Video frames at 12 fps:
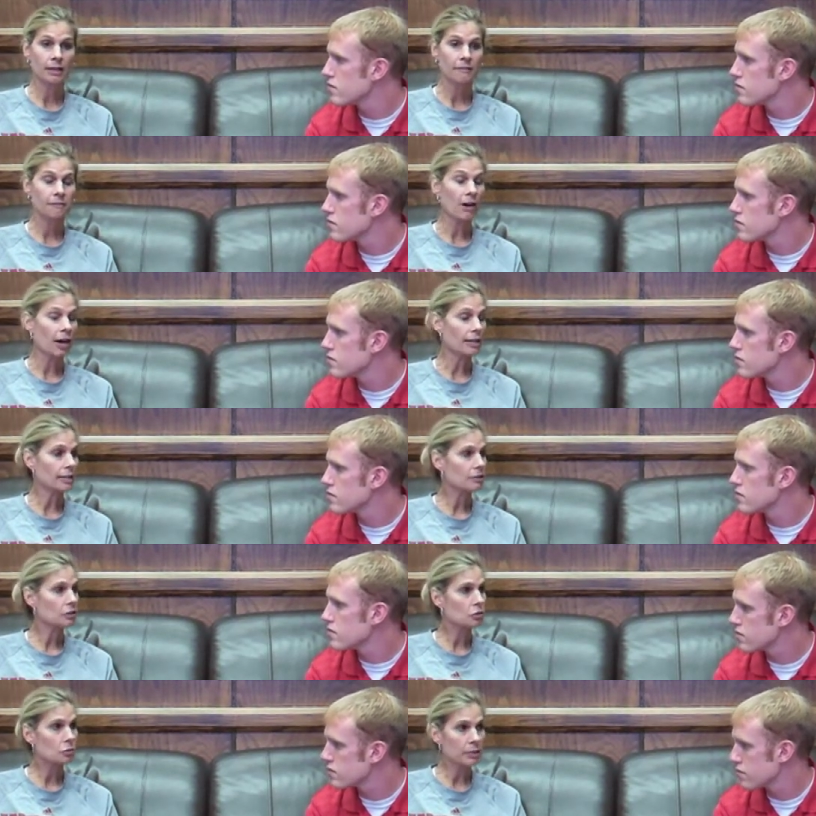Speaker 1: fought
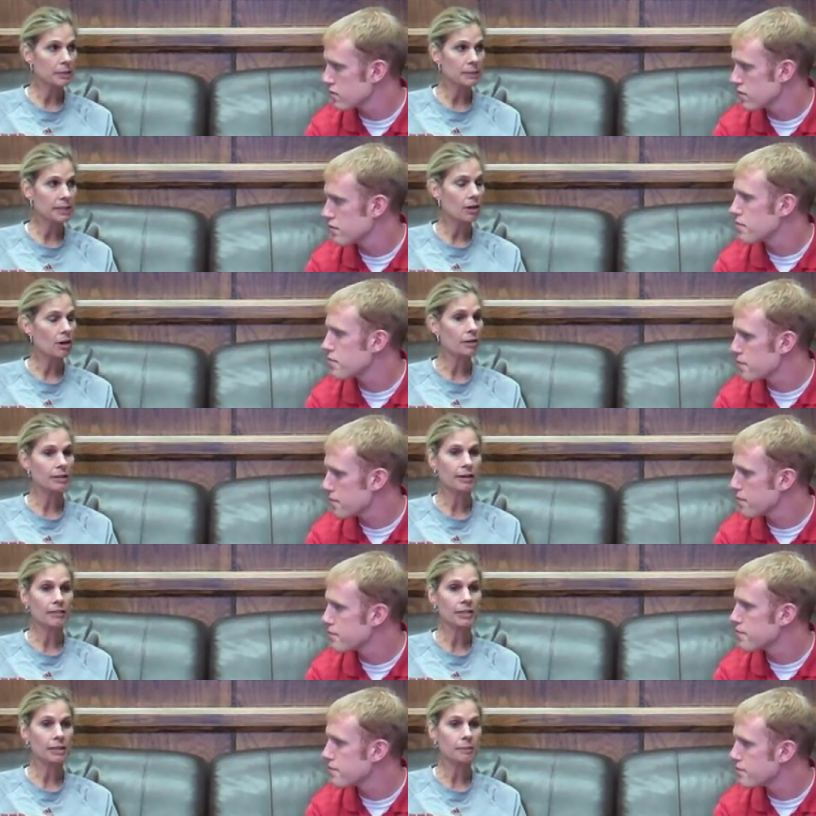extremely hard and
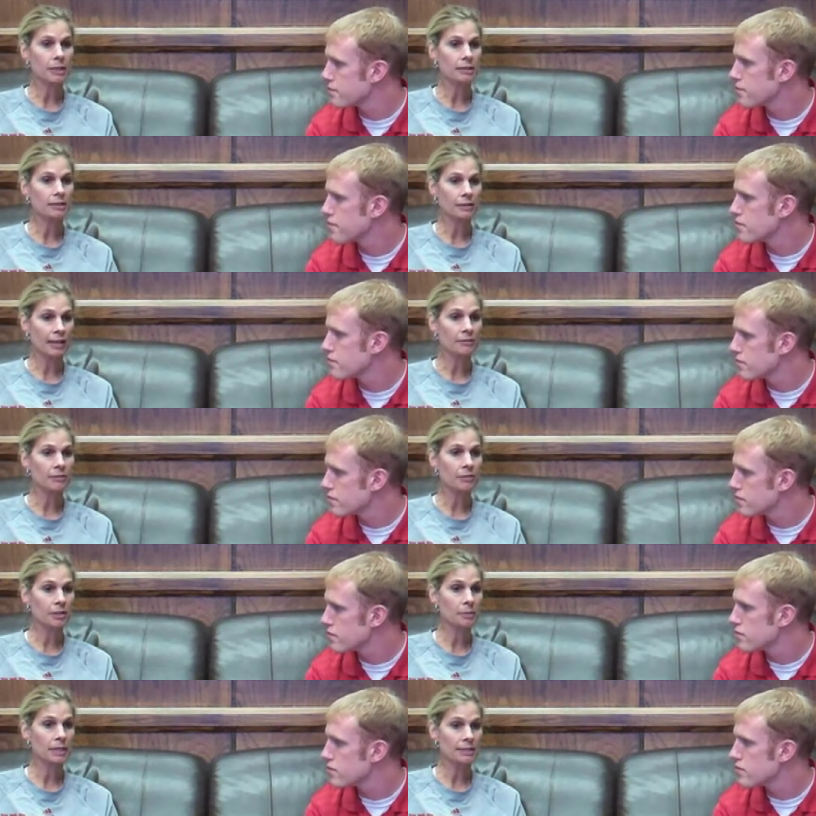everything, but the level of
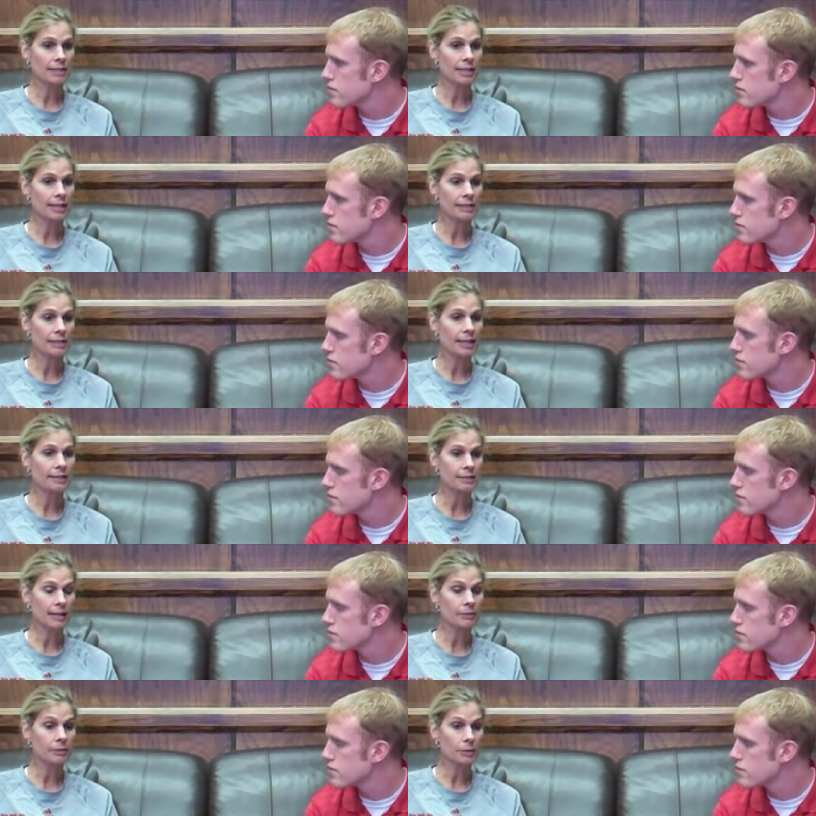the Big Ten, as
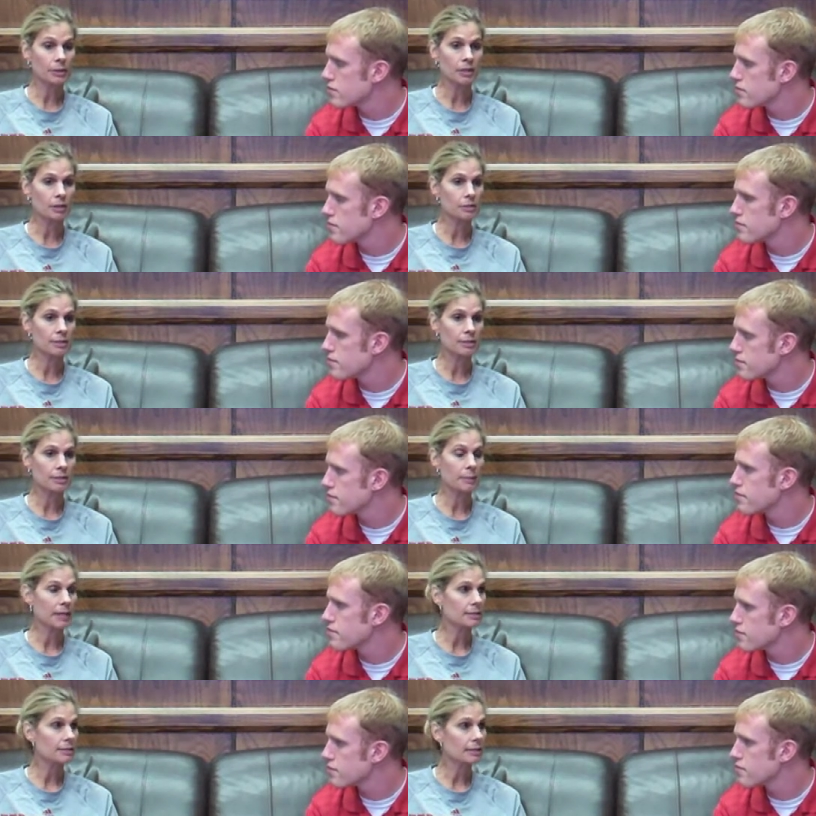everyone knows, is the
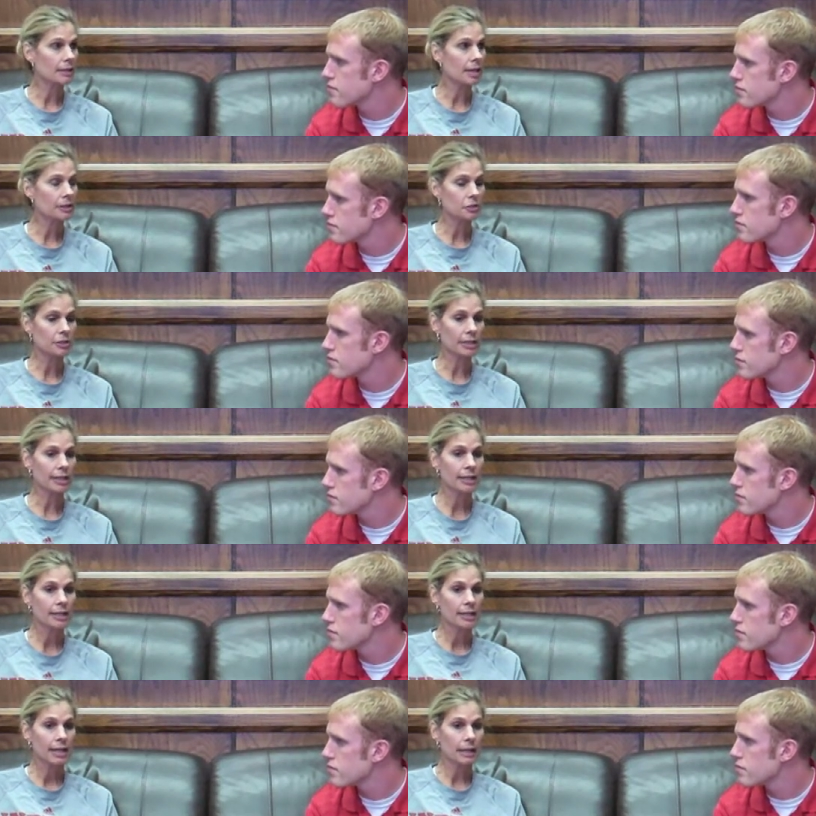best in the country.
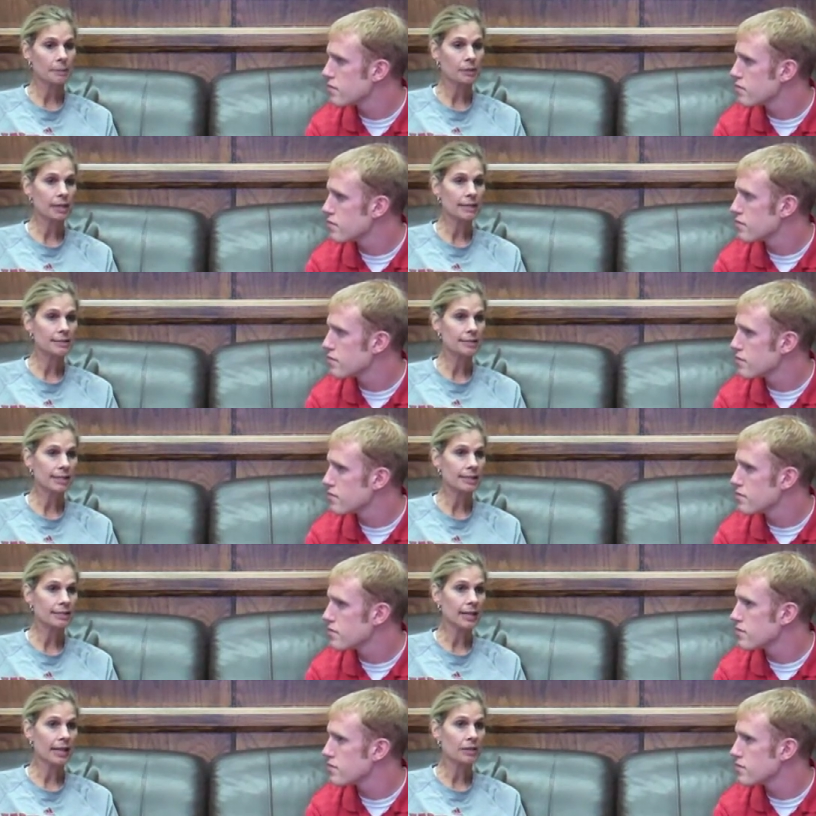And playing San
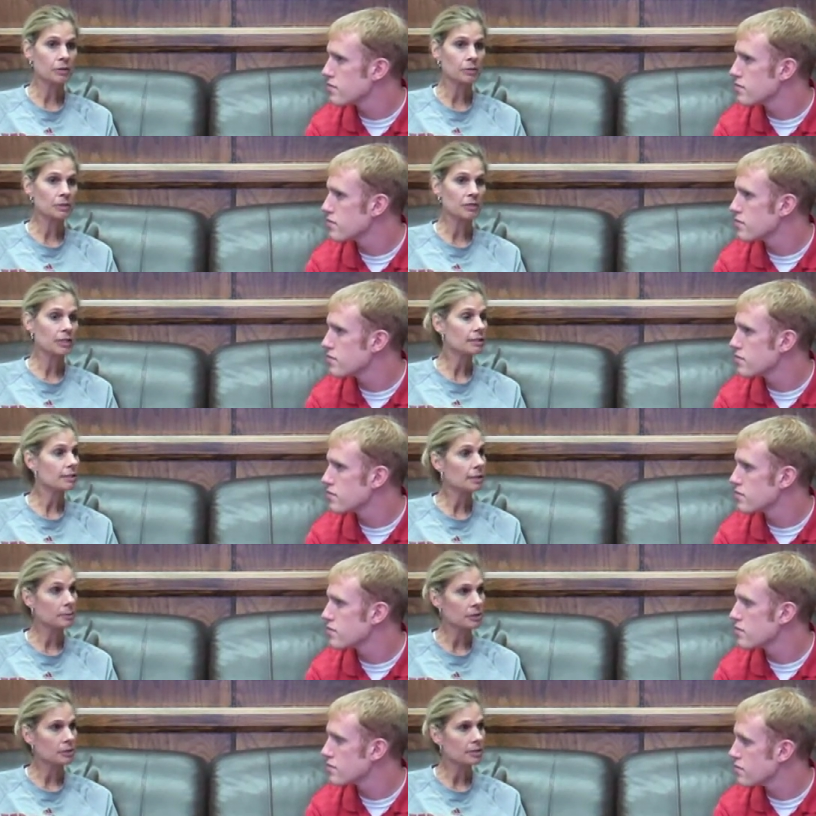Diego is very
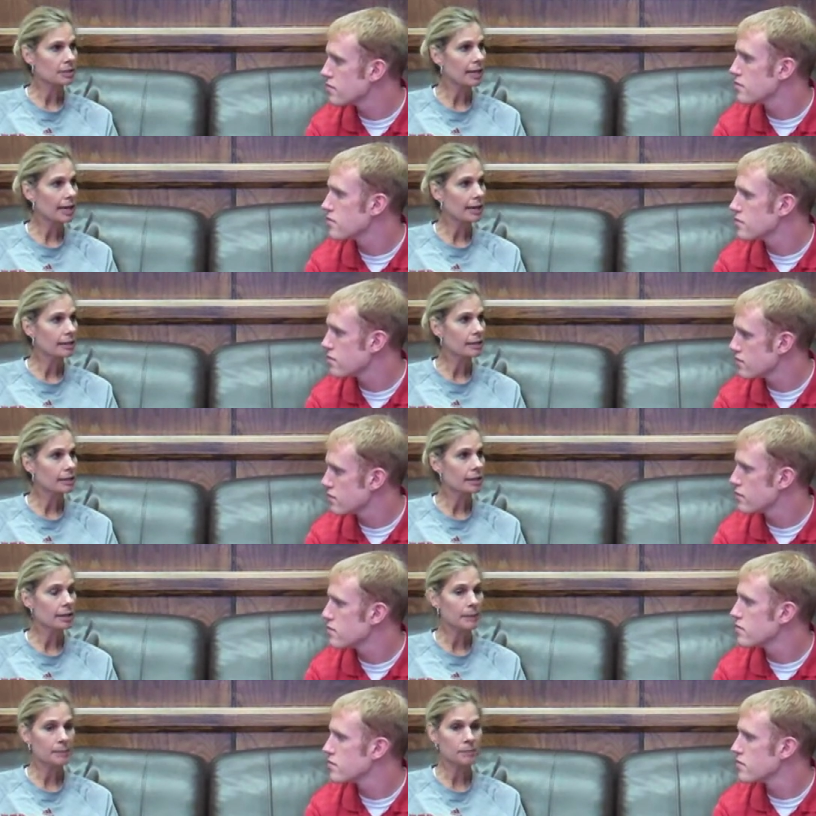similar to that
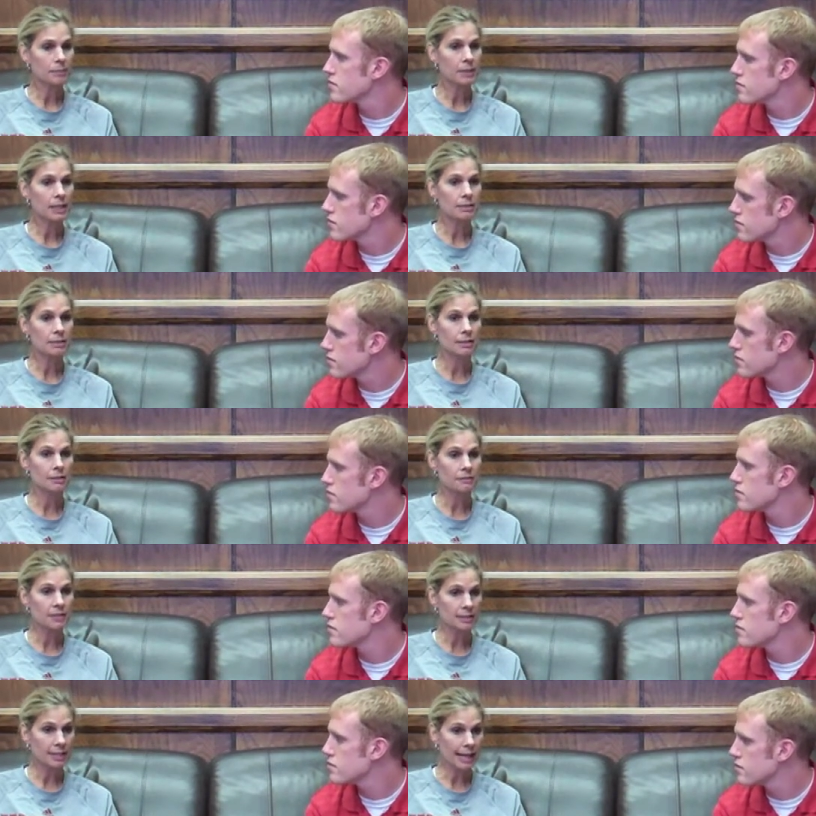um, because of their
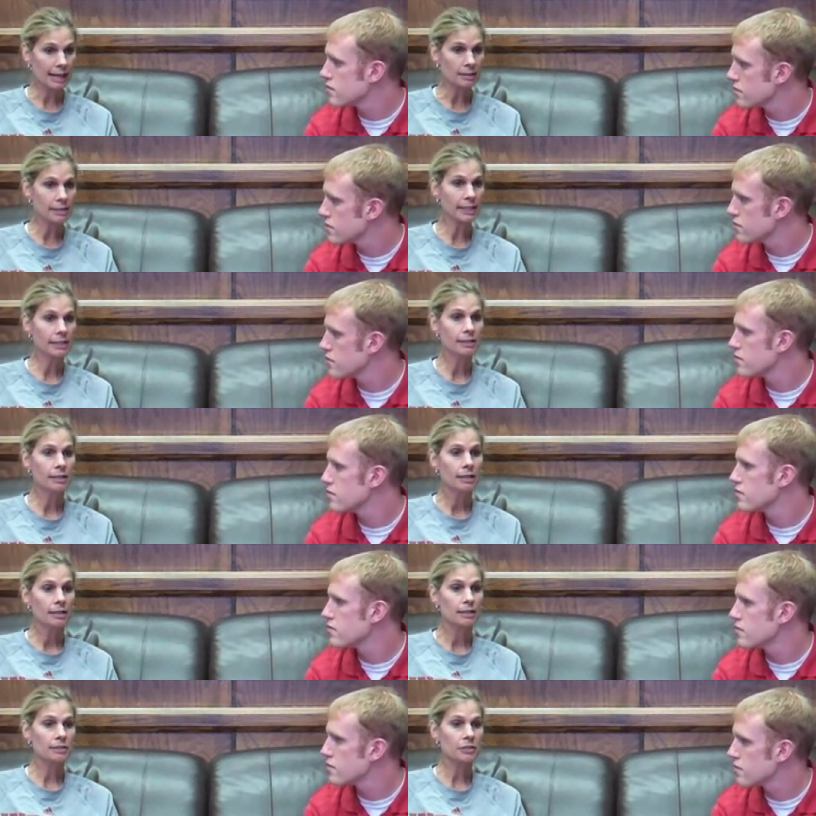physicality,
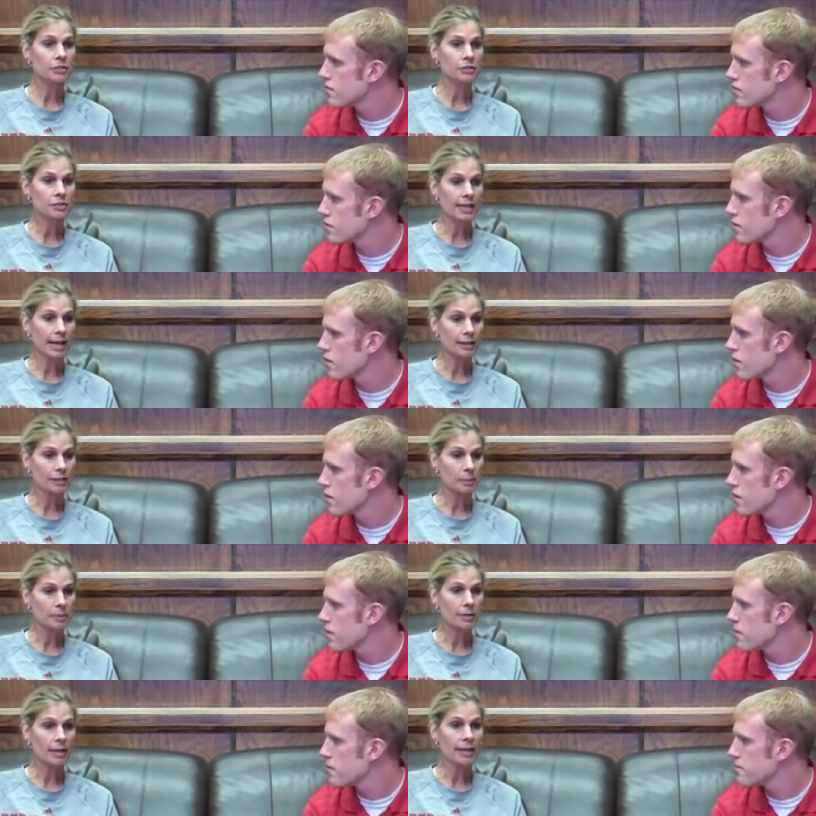because of their style of
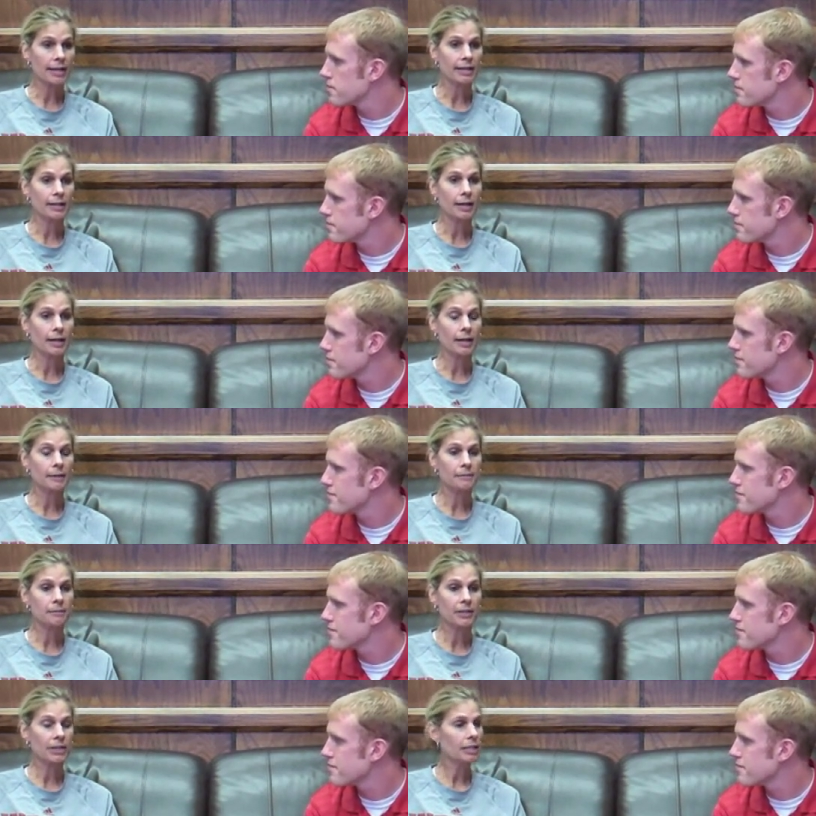play, um,
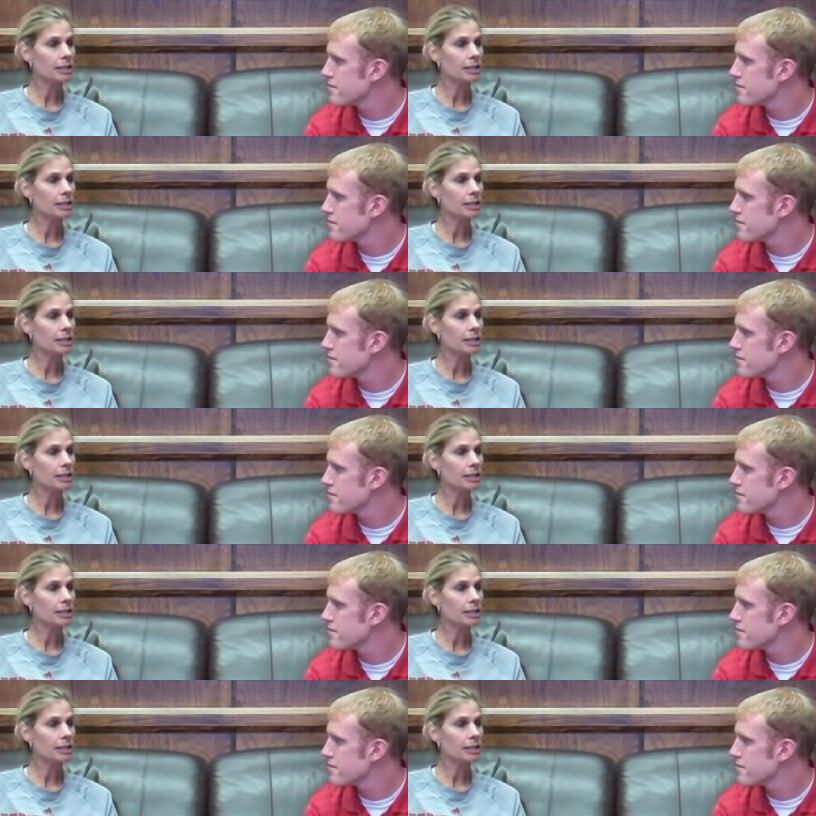very